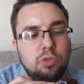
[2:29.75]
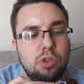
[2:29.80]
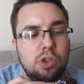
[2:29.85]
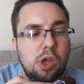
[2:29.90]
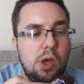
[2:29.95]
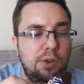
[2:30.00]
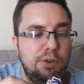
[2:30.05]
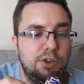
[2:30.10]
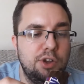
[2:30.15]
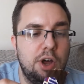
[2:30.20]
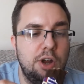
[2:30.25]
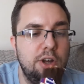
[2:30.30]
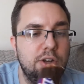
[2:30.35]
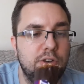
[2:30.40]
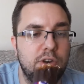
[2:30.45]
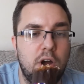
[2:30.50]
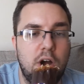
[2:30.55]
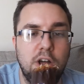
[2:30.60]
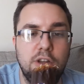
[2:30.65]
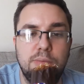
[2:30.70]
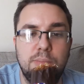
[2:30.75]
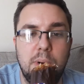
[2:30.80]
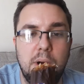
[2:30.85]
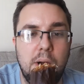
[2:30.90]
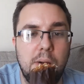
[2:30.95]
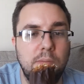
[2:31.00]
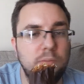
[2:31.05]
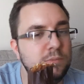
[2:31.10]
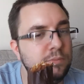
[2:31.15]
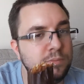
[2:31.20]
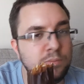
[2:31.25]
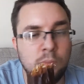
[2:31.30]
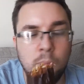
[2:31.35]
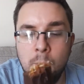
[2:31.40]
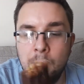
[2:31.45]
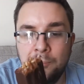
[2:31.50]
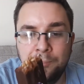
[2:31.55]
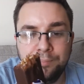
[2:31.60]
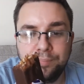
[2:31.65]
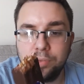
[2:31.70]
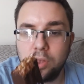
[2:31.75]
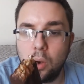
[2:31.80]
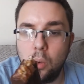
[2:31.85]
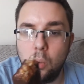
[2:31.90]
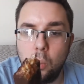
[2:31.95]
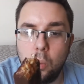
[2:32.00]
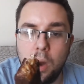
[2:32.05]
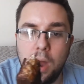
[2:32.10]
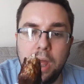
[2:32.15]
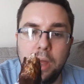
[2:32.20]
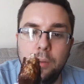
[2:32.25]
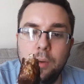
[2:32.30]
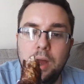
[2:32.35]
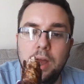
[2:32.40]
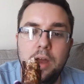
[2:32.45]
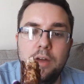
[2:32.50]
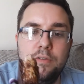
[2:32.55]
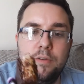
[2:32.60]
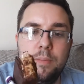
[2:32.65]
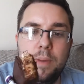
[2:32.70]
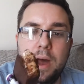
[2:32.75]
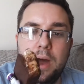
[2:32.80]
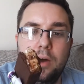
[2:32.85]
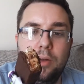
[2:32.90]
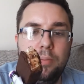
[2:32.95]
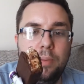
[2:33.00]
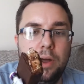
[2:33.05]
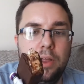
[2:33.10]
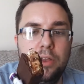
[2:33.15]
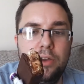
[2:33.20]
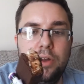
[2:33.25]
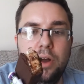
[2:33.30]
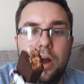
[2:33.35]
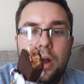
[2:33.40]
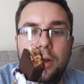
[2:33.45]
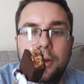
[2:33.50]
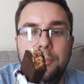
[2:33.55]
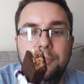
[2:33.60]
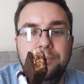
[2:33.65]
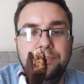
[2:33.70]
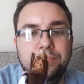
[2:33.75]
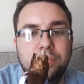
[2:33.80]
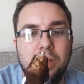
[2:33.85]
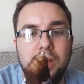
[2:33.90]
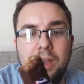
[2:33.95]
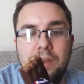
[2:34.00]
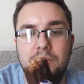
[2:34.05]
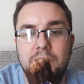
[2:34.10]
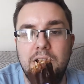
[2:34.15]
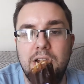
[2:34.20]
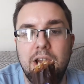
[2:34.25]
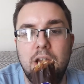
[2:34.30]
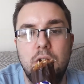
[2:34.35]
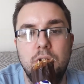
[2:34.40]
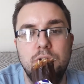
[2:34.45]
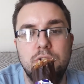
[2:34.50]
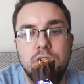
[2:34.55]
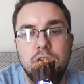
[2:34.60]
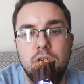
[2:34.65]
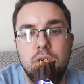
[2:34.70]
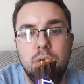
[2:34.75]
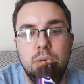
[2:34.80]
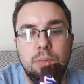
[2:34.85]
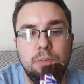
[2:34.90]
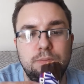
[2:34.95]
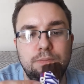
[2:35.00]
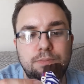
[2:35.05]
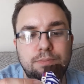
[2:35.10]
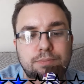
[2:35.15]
The inside is nice, but way, way overpowered by the dark. Give it a low two.